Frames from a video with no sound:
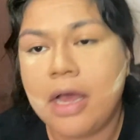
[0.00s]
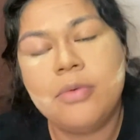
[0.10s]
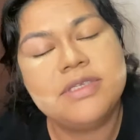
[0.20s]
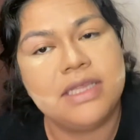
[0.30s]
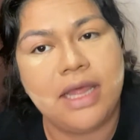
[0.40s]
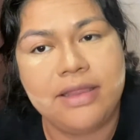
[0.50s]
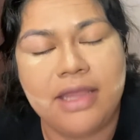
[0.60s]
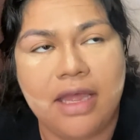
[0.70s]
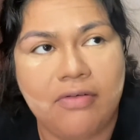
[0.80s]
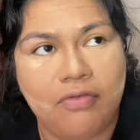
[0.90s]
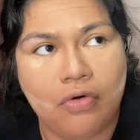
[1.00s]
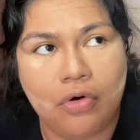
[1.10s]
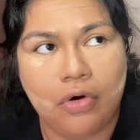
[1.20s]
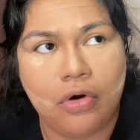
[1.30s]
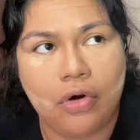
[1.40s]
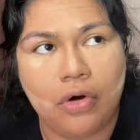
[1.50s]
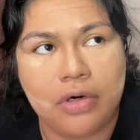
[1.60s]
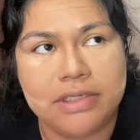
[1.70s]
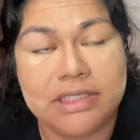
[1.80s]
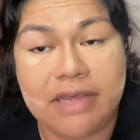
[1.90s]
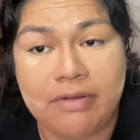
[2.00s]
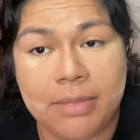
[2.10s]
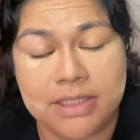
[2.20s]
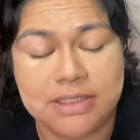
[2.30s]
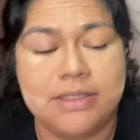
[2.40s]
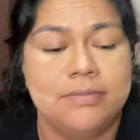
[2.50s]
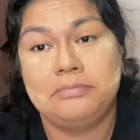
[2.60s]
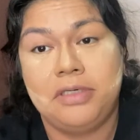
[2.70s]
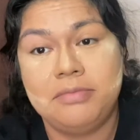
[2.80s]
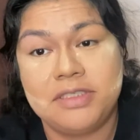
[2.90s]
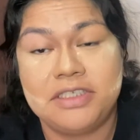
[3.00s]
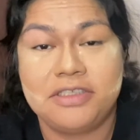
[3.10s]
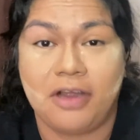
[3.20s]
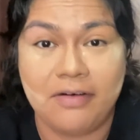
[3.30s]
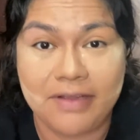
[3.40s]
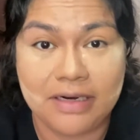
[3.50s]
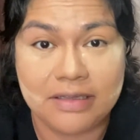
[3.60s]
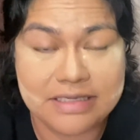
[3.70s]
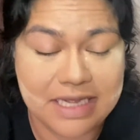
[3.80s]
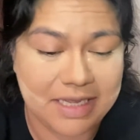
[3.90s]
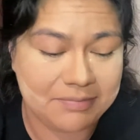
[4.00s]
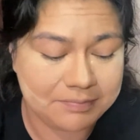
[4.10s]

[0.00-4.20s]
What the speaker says: was like that for 7 months, pretty much starving all the time.